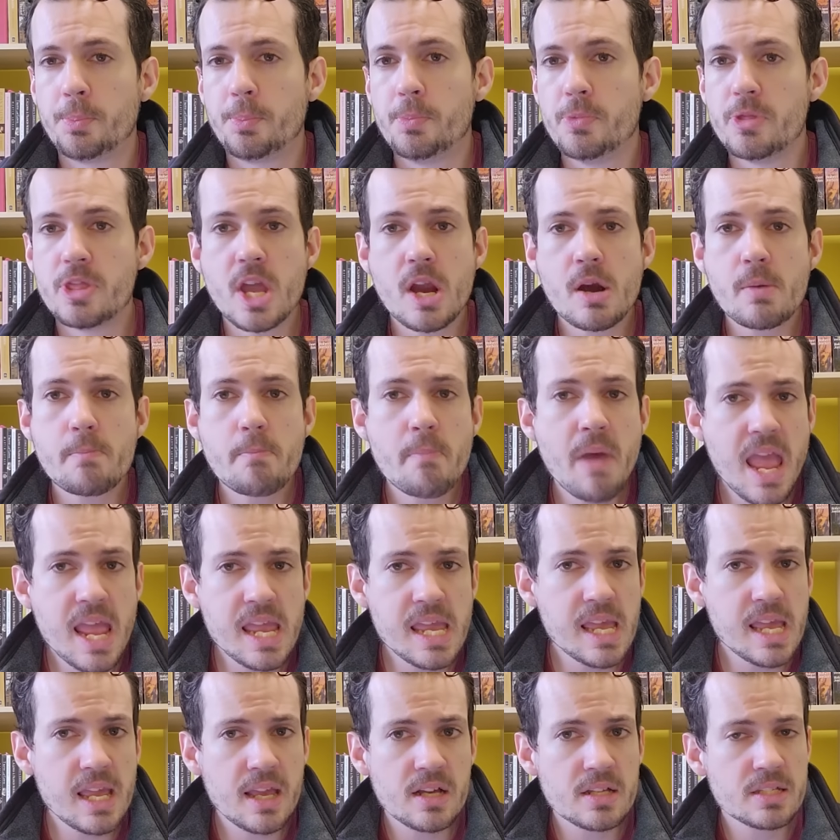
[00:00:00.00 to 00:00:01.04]
They're
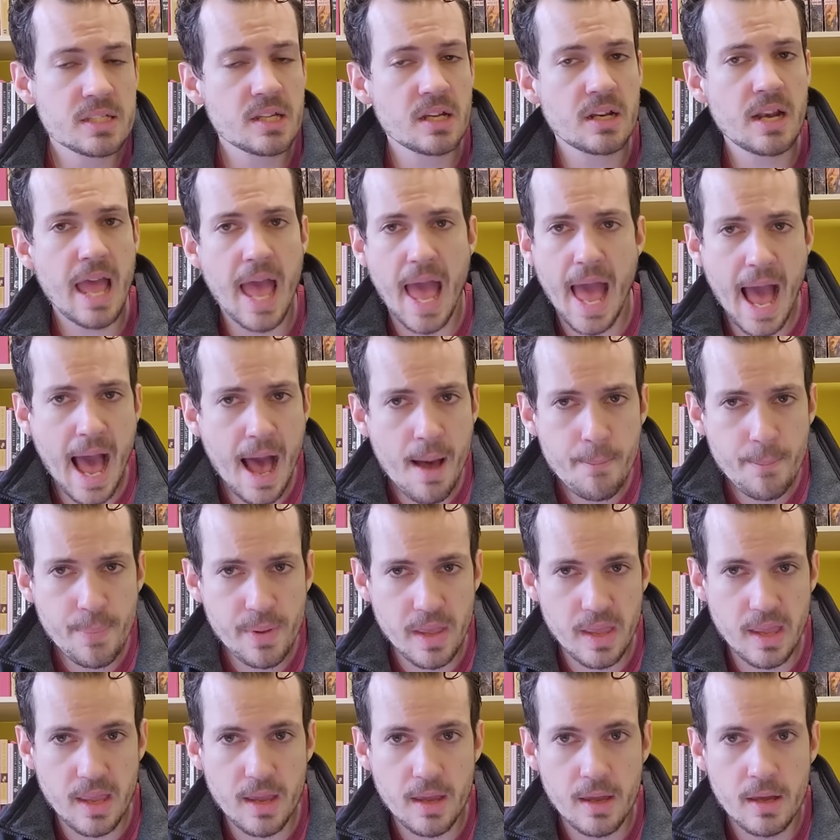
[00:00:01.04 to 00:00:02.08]
making us
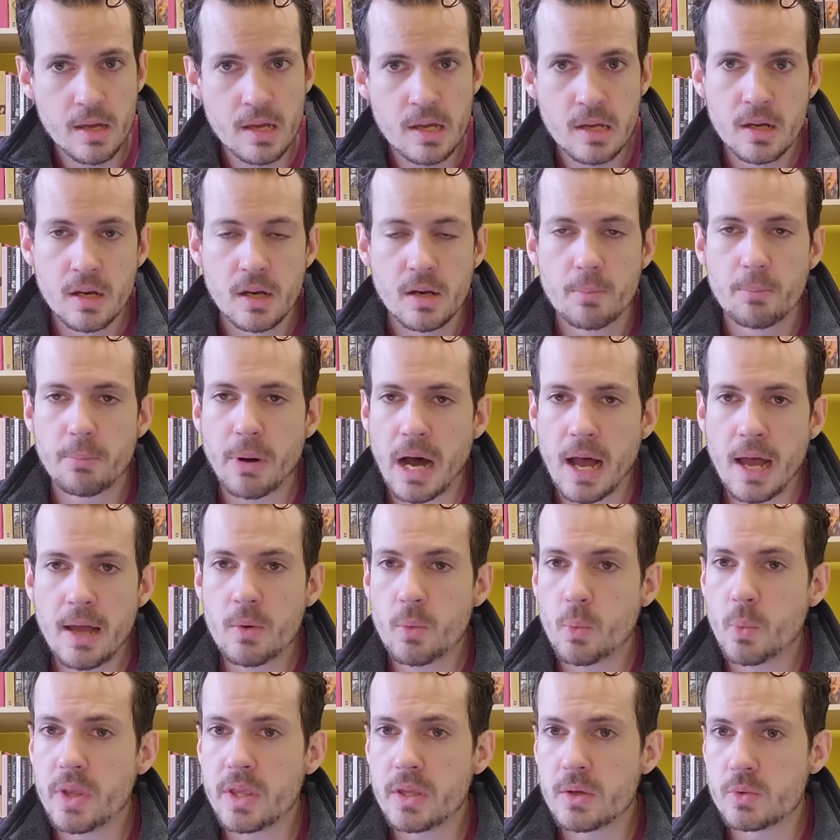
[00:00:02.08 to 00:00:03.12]
unhappy, but
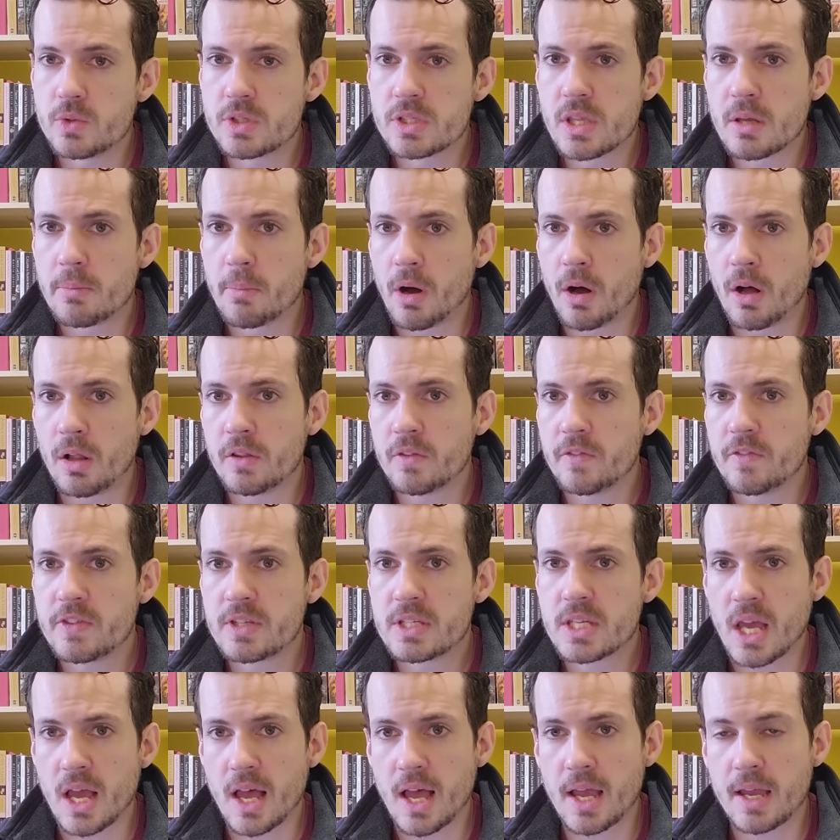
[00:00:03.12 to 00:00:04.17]
we use them all of the
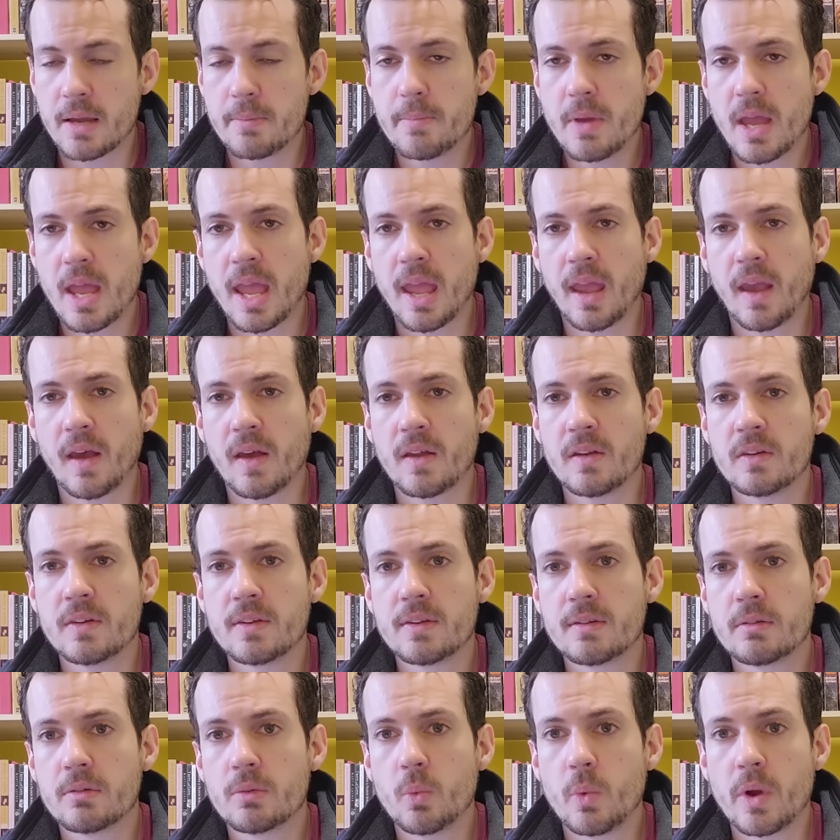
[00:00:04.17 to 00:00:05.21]
time, and
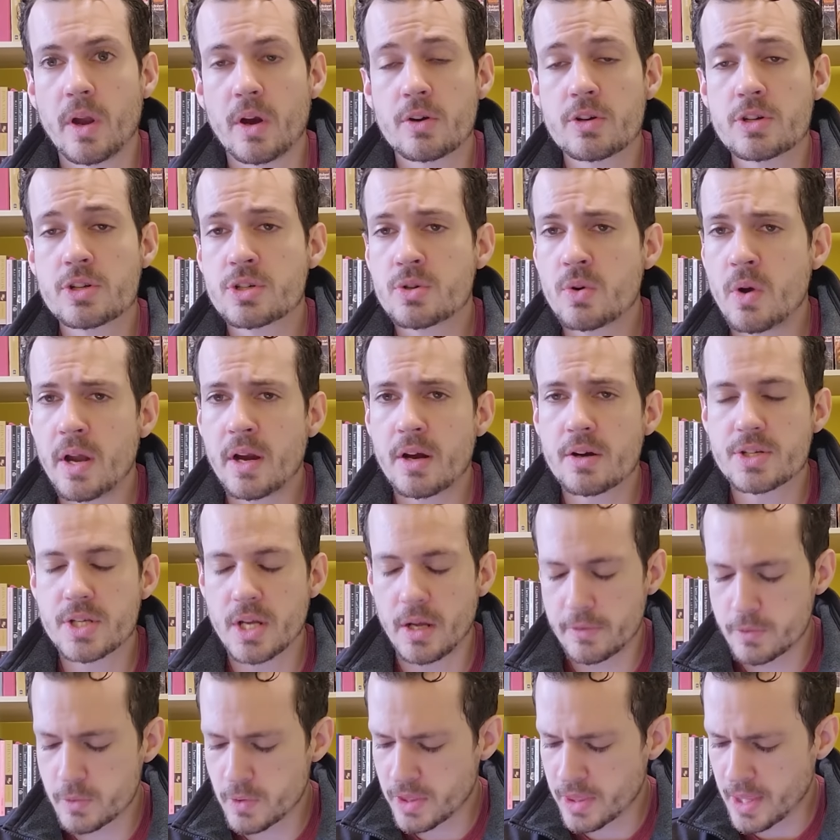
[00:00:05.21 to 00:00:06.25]
we are destroying
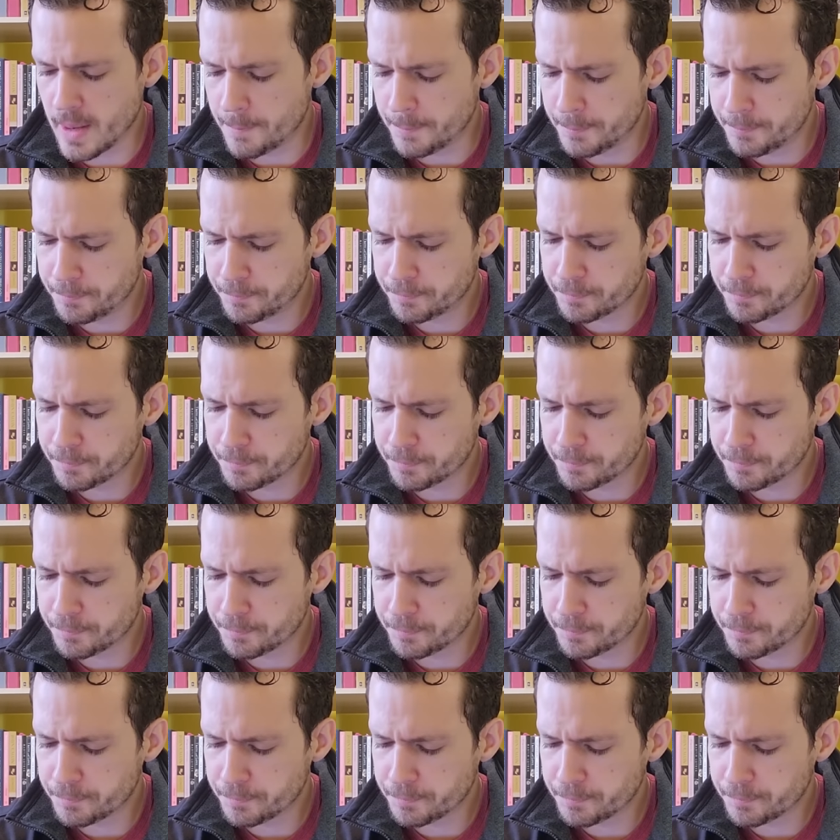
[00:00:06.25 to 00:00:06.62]
ourselves with them.